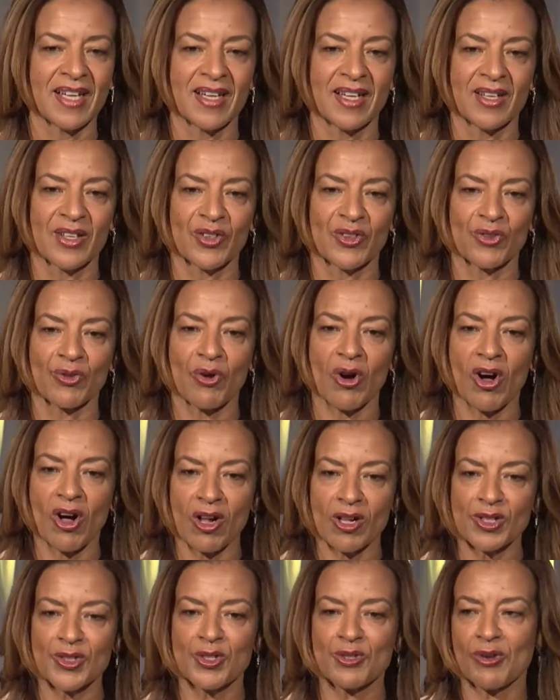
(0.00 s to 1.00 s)
So
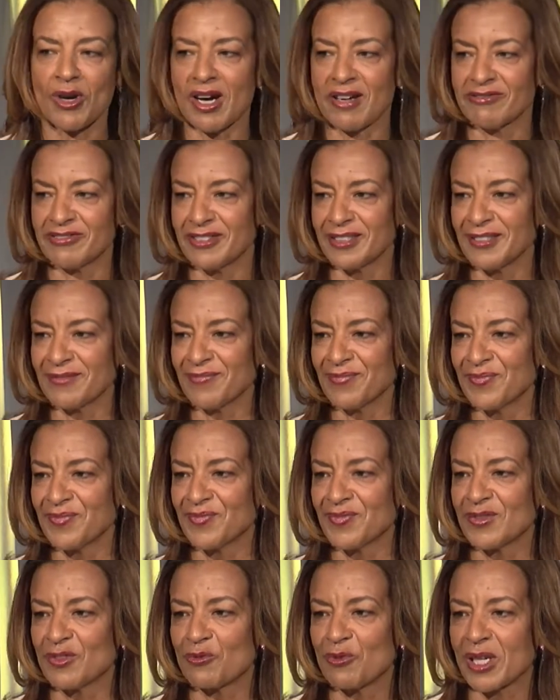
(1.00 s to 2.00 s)
all too often,
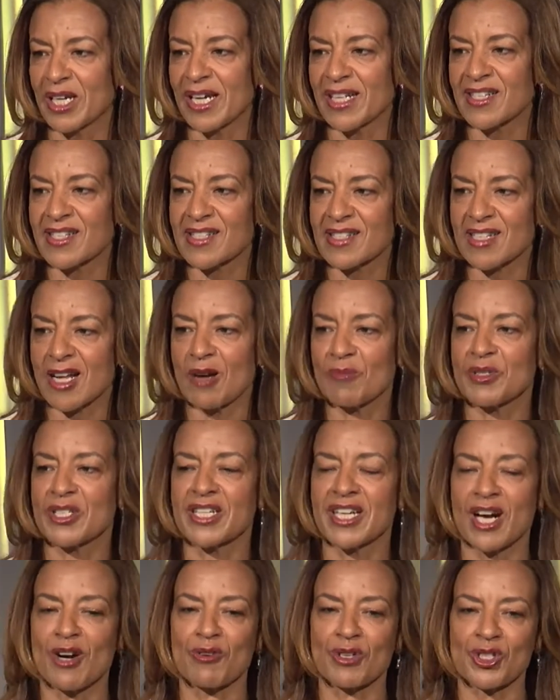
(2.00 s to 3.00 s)
we get stopped in
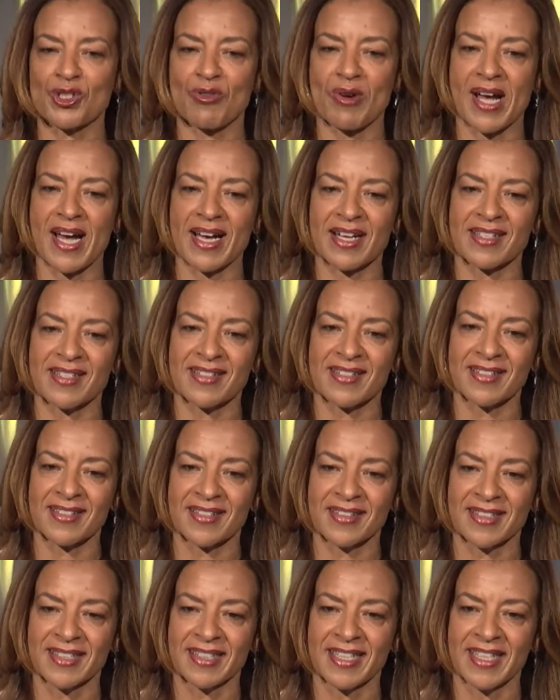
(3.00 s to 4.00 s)
our tracks
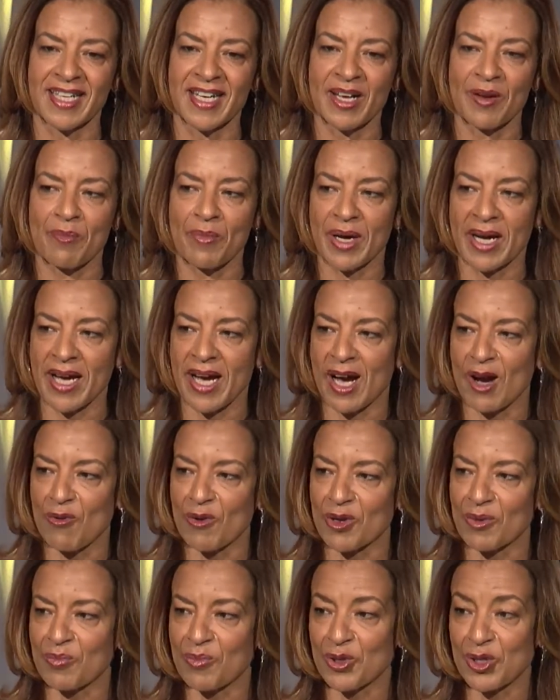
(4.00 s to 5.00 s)
by our
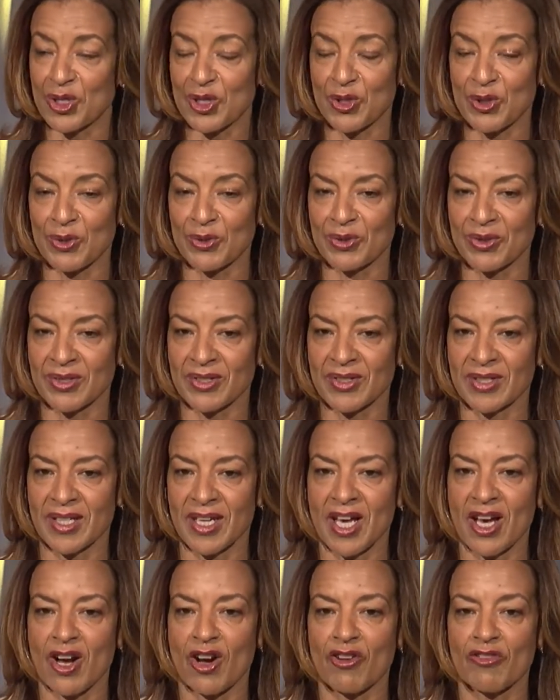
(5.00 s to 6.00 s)
pursuit
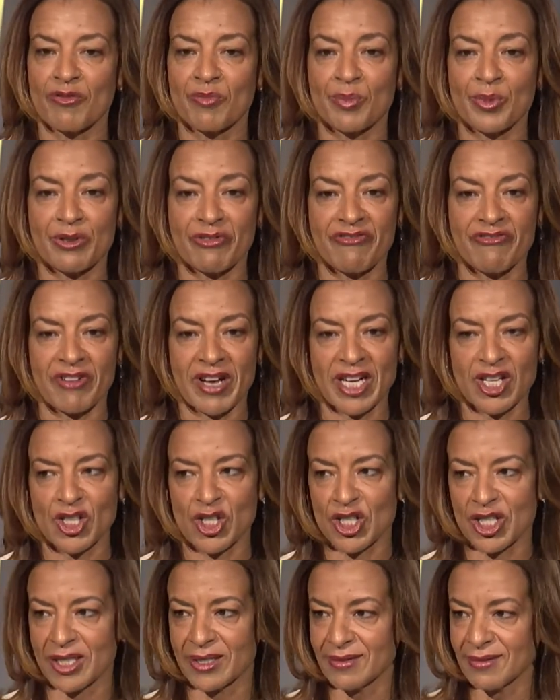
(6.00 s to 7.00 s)
of
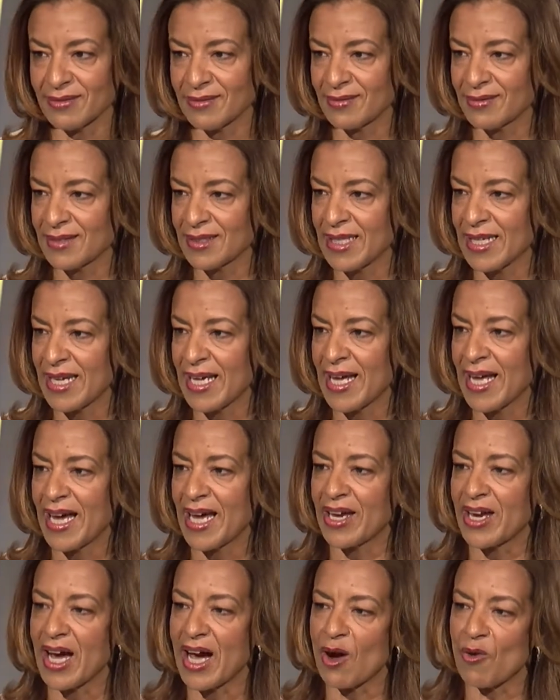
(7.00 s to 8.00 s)
perfection and
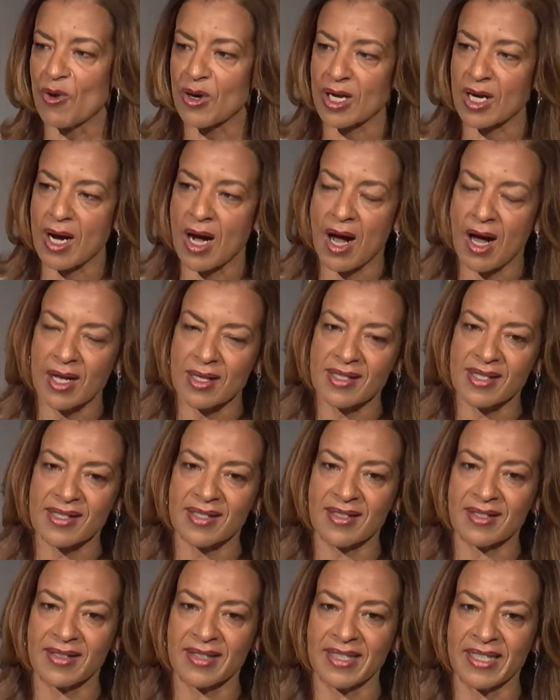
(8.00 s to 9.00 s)
our
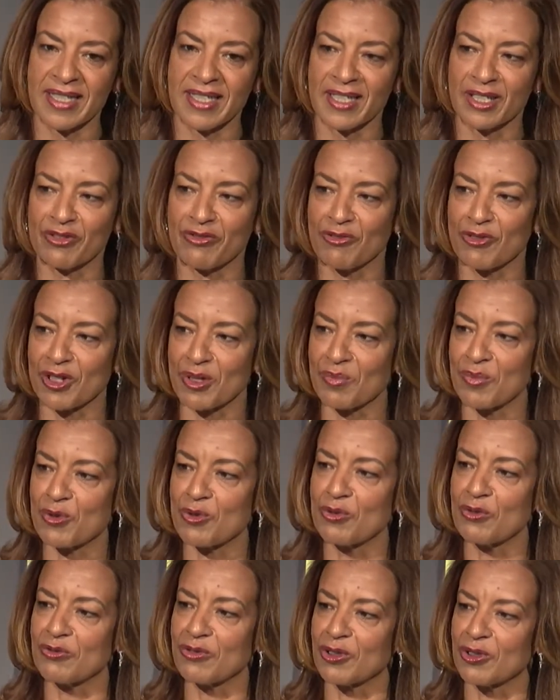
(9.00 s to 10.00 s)
constant need for
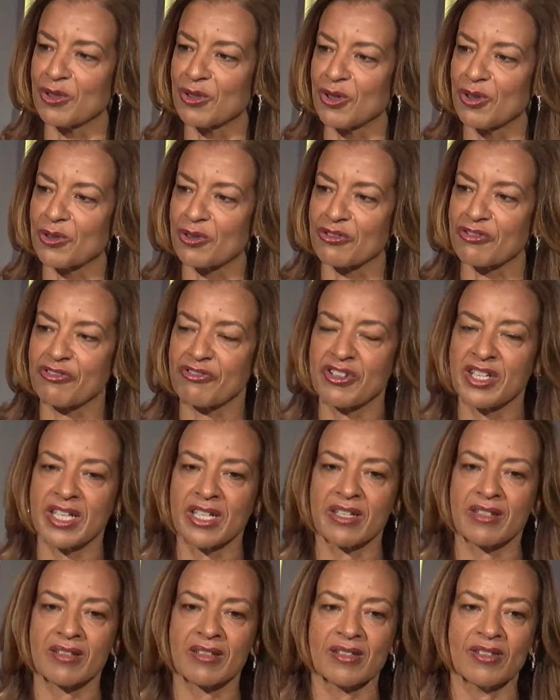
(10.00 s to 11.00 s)
approval or
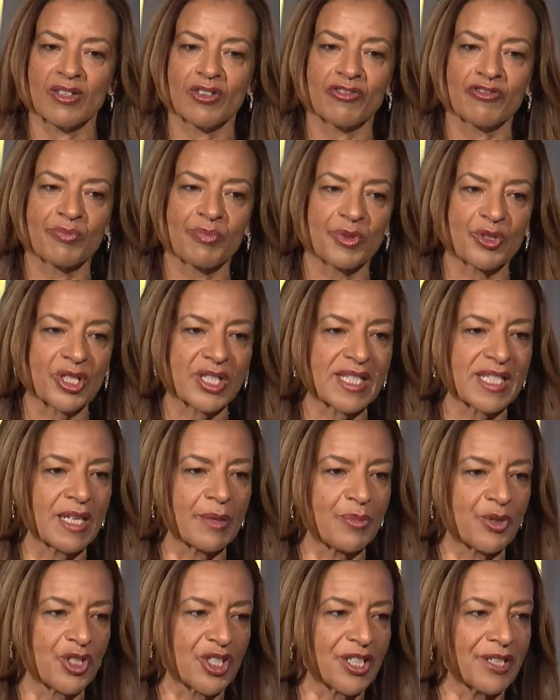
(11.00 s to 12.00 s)
fear of
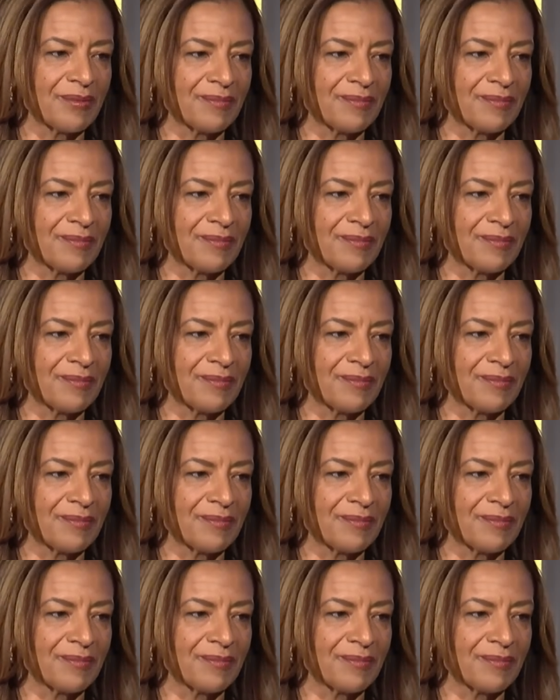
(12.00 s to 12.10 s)
perception.